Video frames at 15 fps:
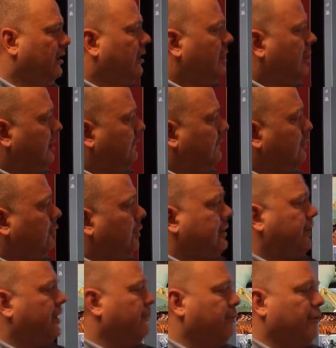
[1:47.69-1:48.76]
If you look at
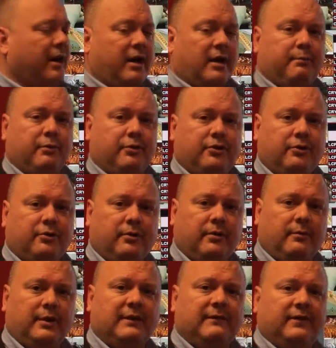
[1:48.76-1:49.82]
our product brochure,
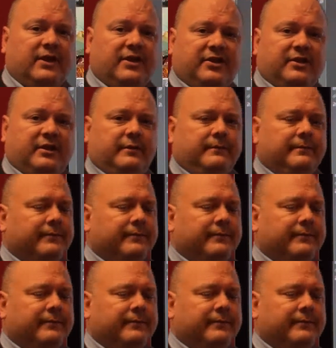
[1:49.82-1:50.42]
we've listed